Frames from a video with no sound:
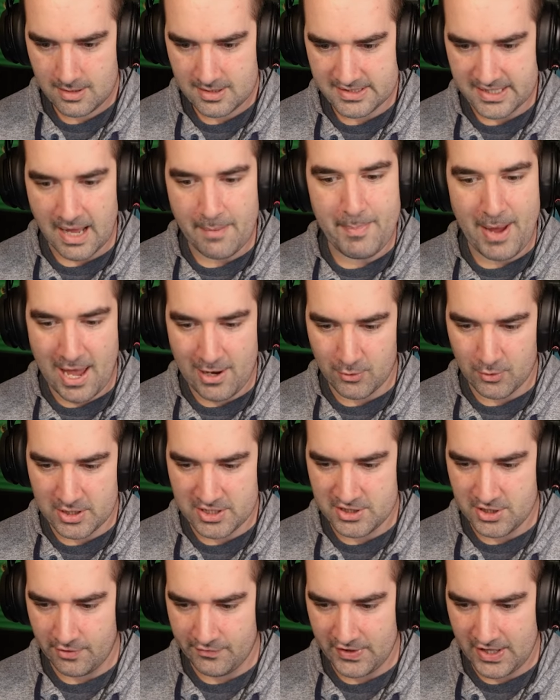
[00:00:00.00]
Is that
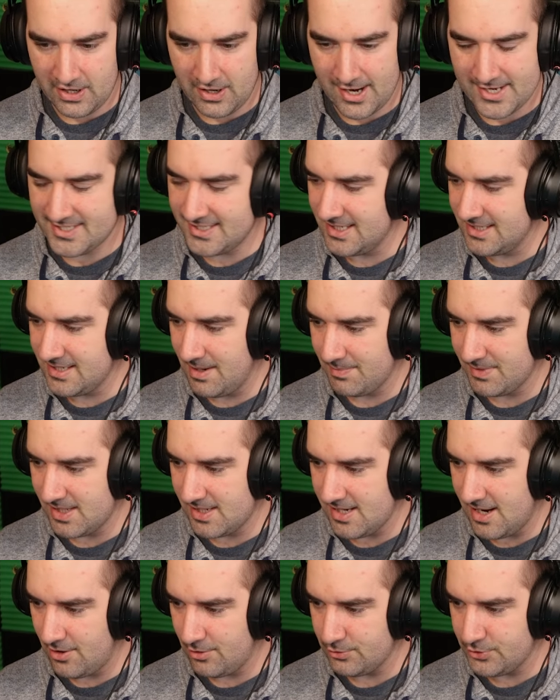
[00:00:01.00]
batteries over there? I see
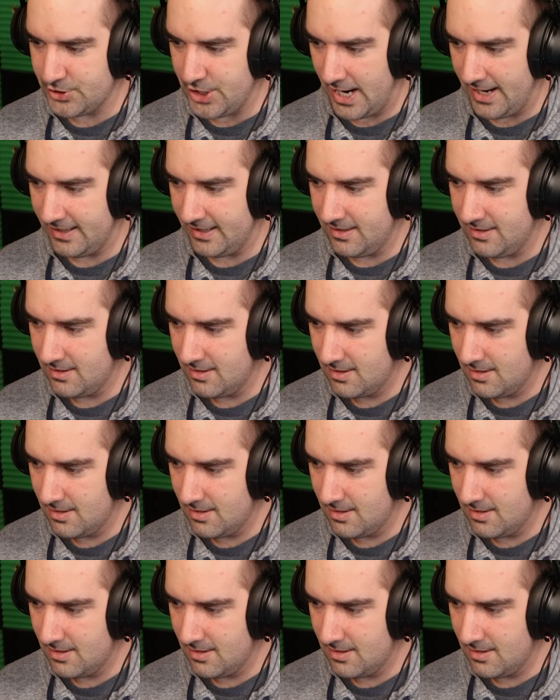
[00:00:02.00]
something yellow shiny.